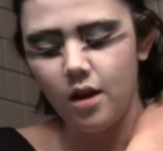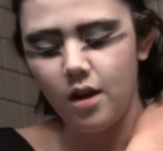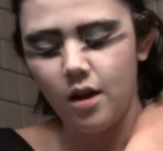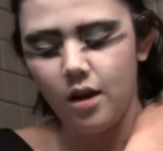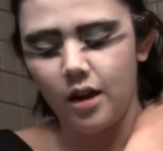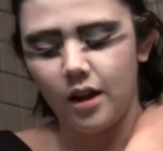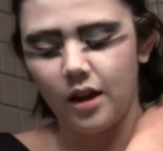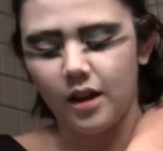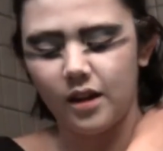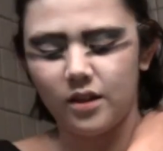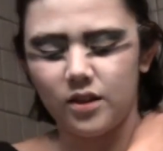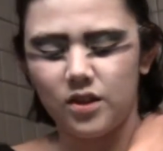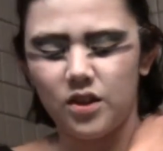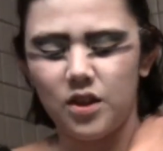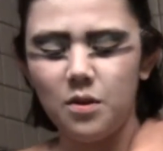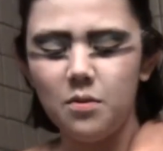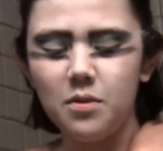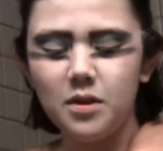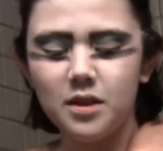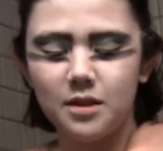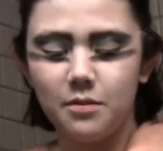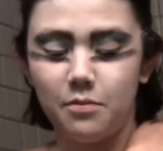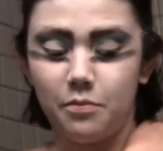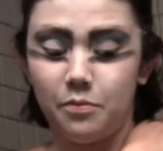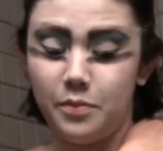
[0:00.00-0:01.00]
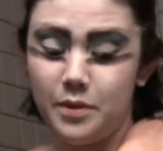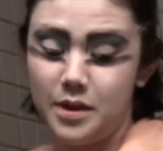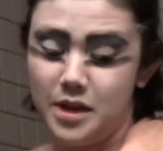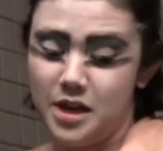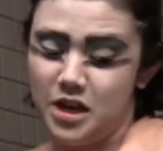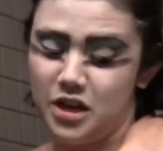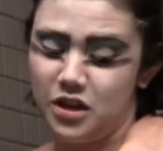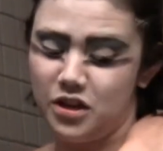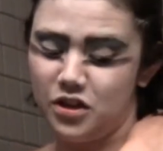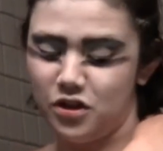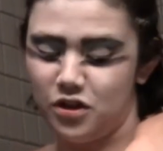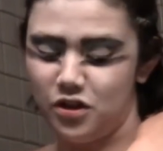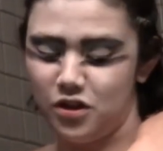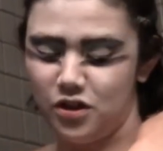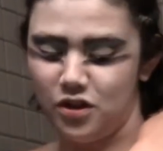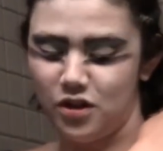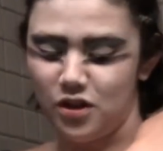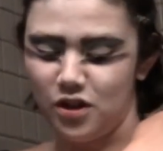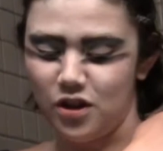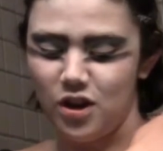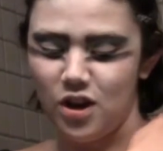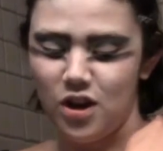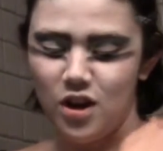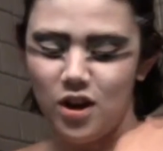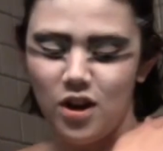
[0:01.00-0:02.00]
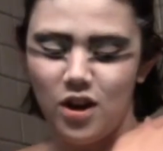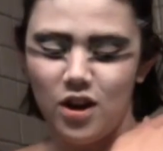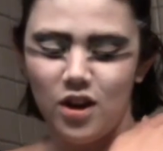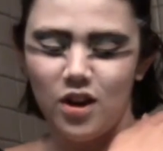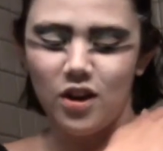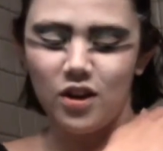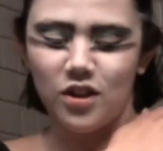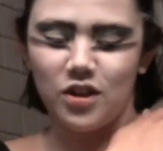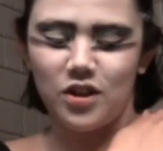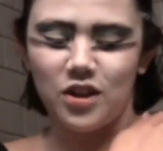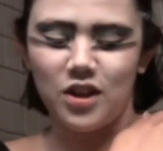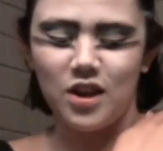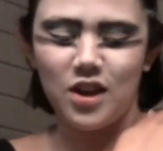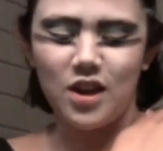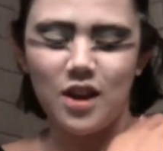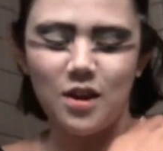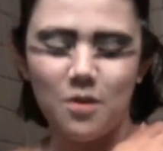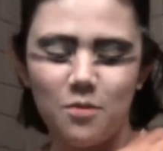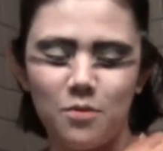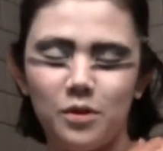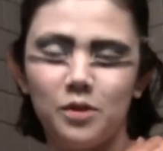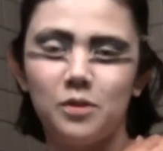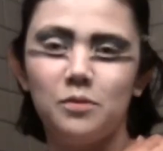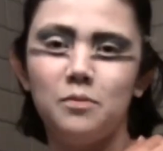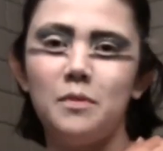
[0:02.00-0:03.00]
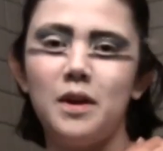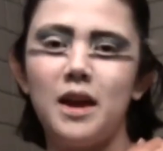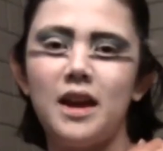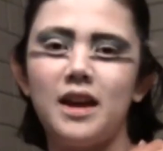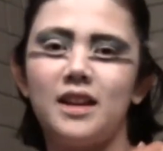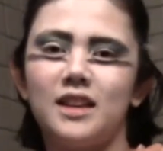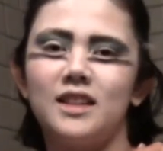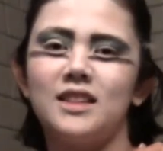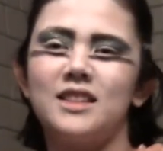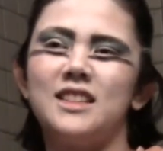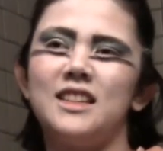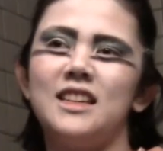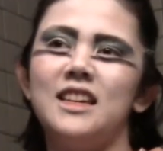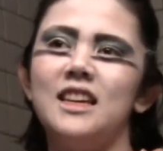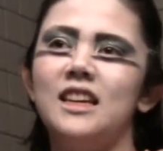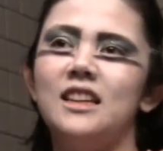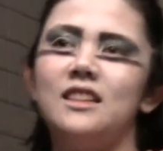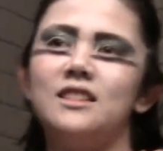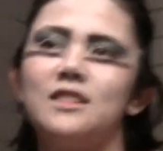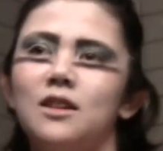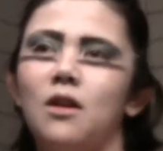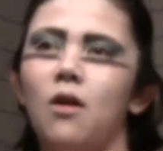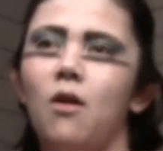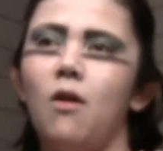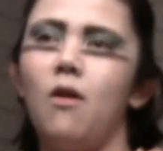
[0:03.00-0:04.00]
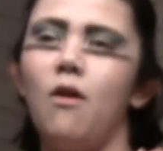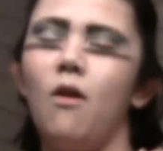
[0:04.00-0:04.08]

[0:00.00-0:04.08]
and she was a bitch. She would make us eat